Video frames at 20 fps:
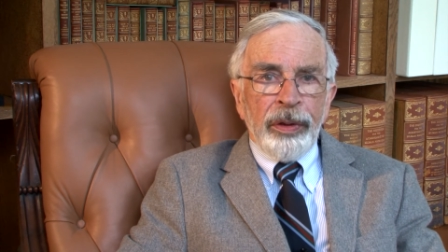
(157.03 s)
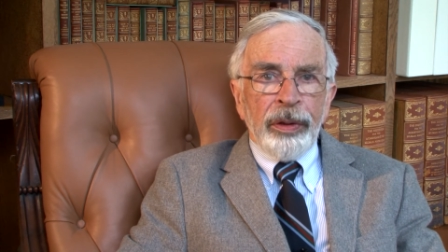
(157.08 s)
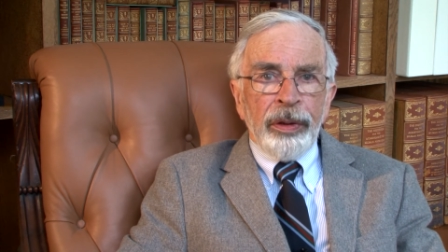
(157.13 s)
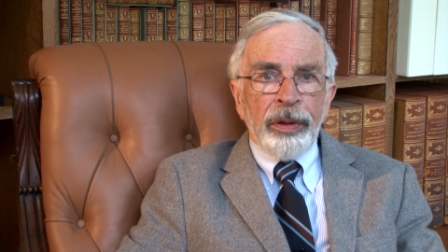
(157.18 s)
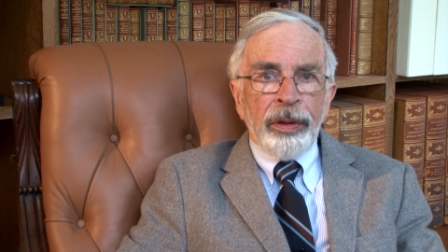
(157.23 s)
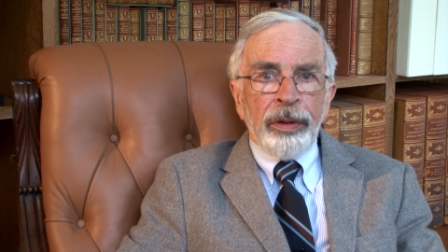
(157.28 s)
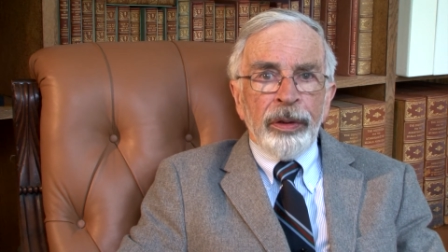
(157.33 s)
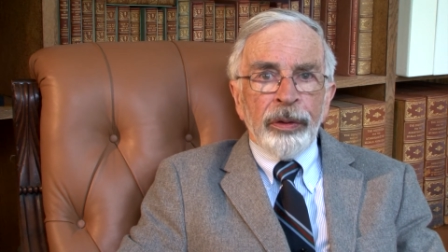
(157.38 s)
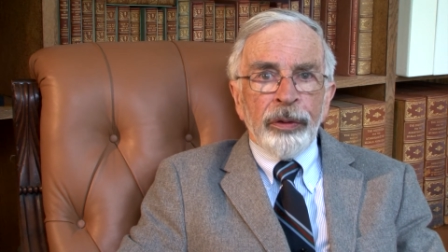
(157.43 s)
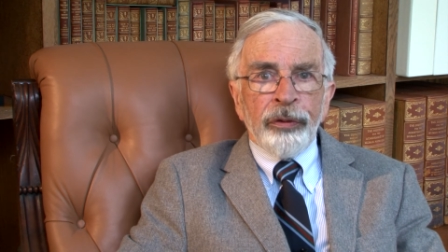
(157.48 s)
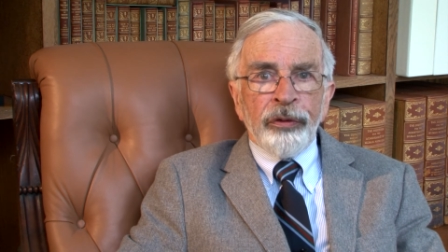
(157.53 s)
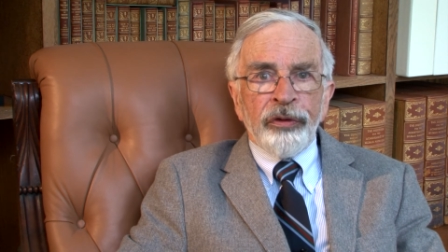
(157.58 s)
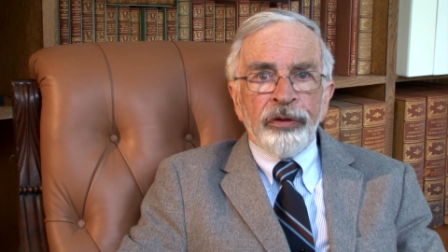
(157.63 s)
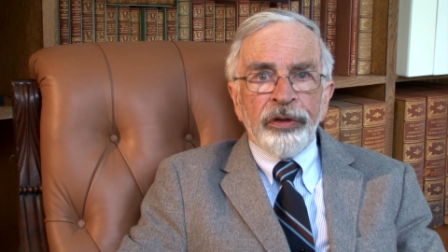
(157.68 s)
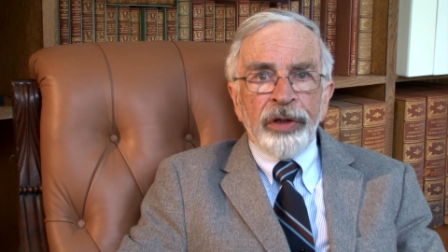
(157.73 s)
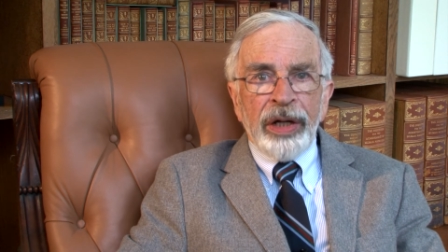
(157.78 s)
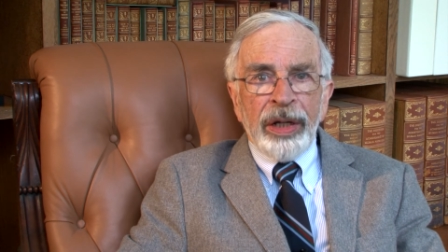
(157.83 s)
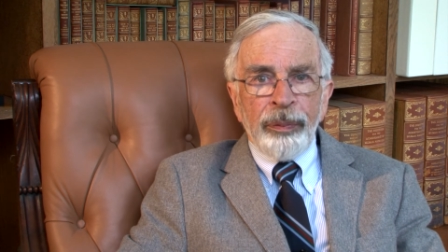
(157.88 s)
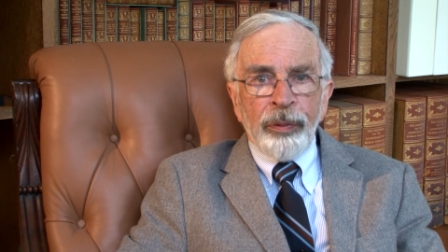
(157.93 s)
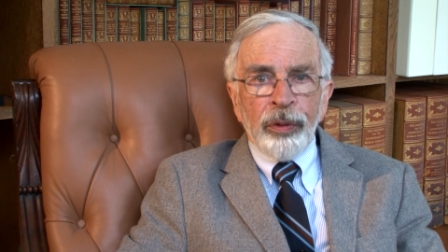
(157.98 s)
those
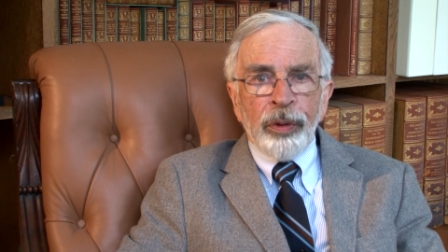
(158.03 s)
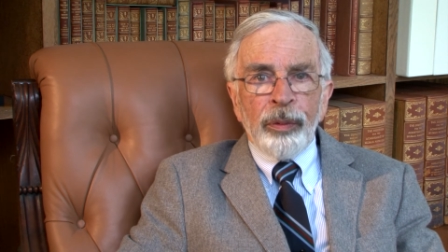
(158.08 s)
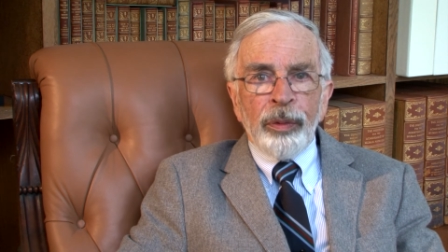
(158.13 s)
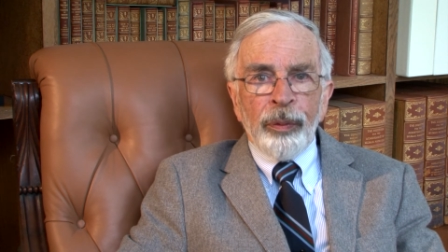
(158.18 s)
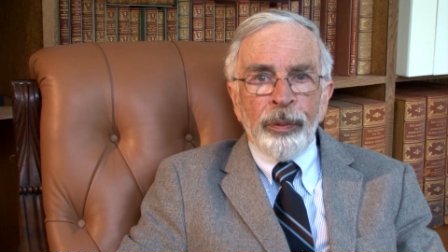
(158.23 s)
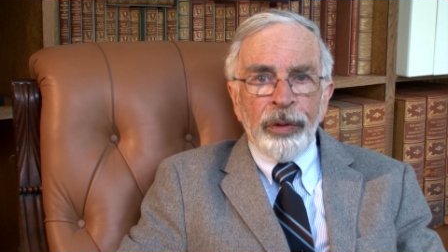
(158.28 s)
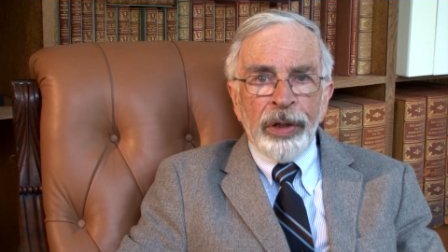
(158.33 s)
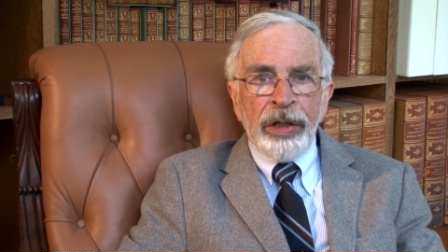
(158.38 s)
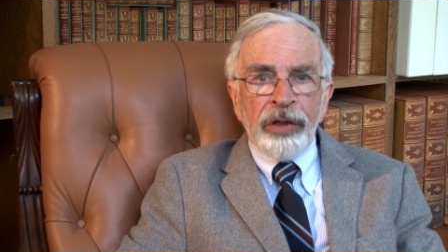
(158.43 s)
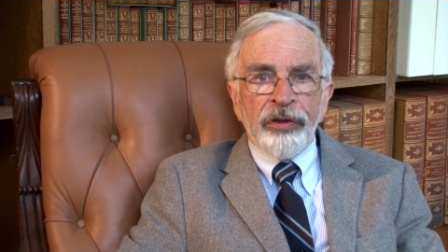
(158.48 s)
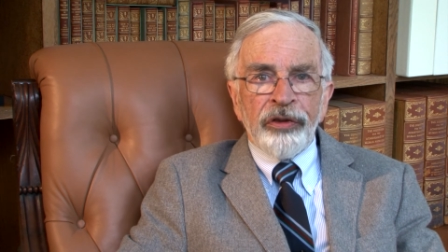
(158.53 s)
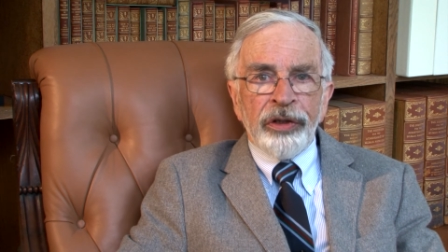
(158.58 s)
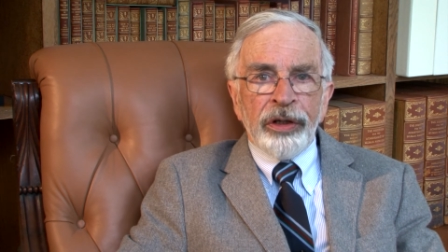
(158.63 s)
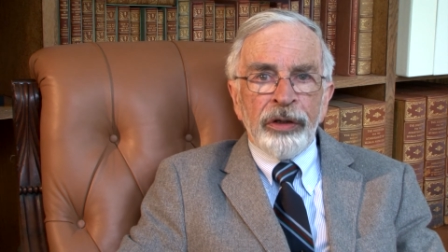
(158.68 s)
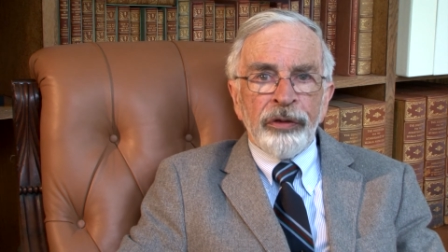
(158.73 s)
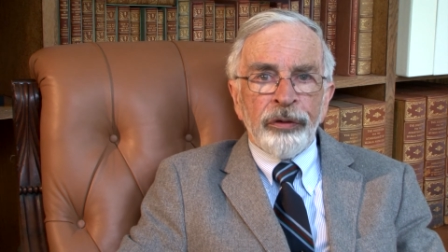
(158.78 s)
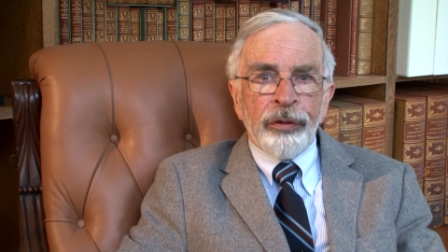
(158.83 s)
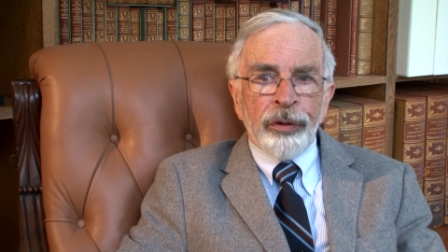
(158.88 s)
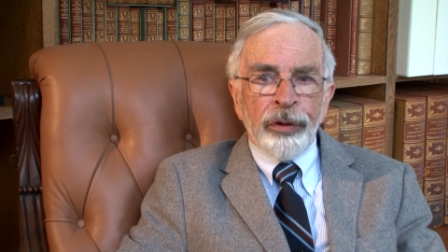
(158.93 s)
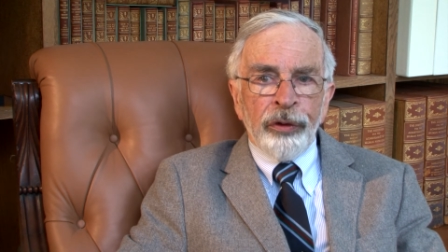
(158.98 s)
abnormal brain
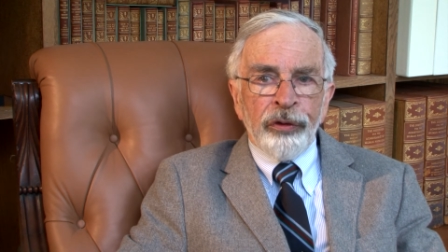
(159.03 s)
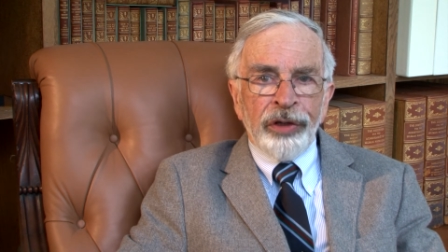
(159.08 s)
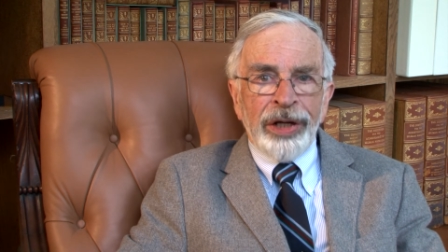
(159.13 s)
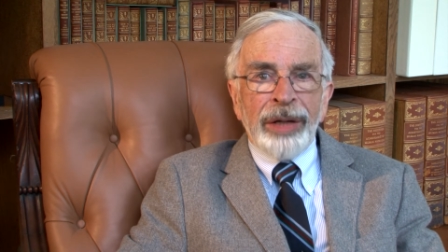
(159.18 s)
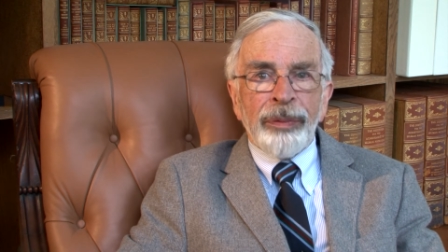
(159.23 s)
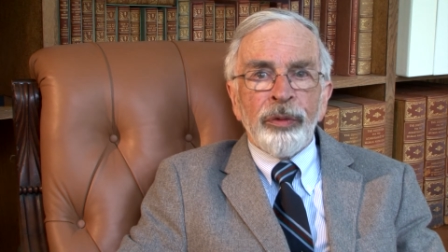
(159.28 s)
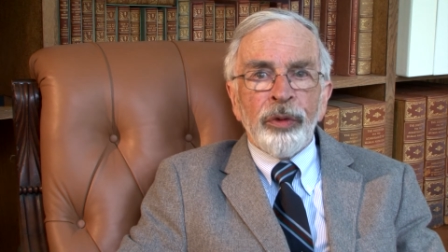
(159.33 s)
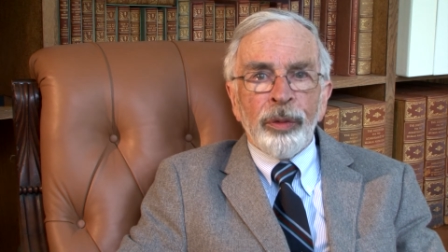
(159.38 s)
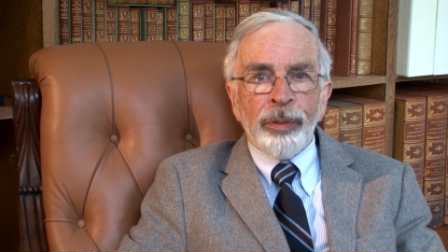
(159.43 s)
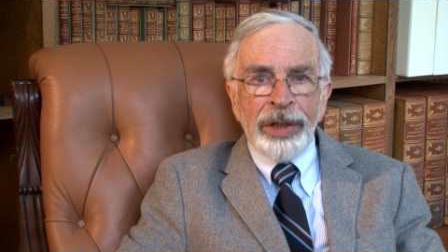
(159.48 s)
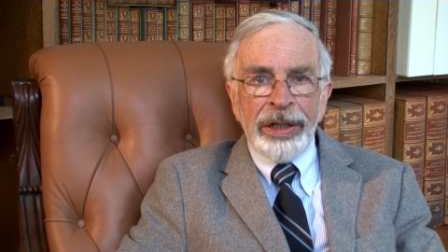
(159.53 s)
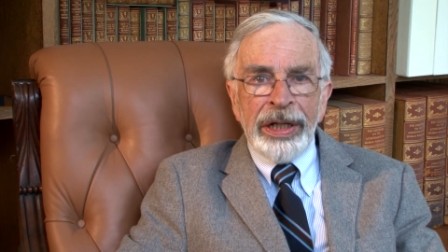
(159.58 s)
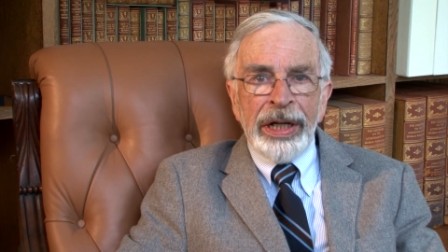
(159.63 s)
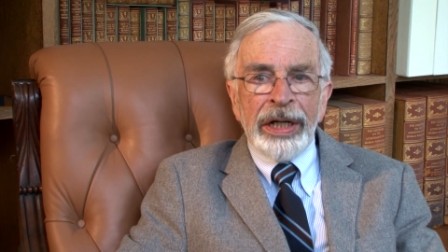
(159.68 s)
cells or those abnormally